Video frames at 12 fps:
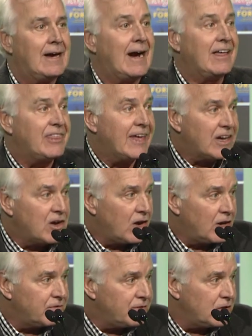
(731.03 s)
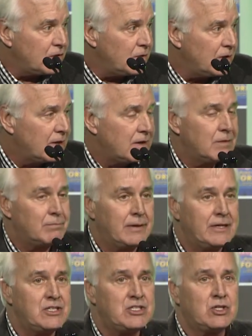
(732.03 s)
I thank all of you.
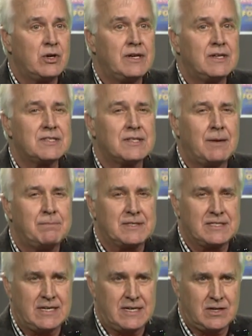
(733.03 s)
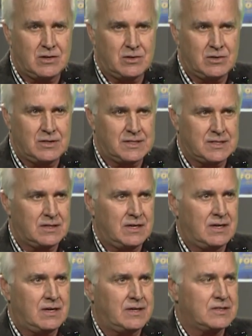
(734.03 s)
Please join us upstairs.
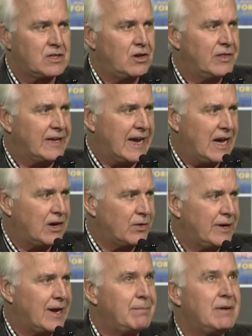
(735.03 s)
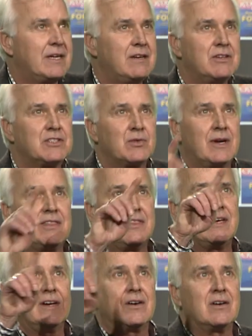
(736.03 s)
It's called the gallery, I believe. It's right
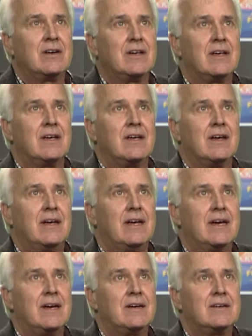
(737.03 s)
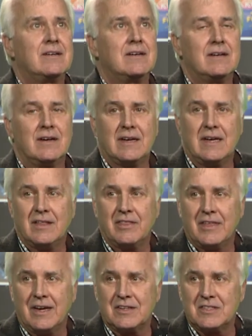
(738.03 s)
there. And again,
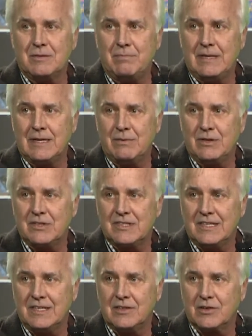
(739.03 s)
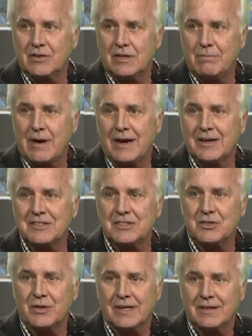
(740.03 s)
thanks to PwC. They're going to buy us a
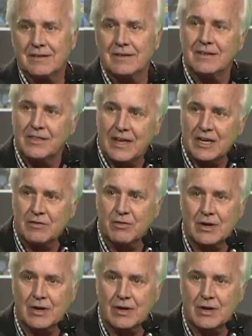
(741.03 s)
drink. Thank you for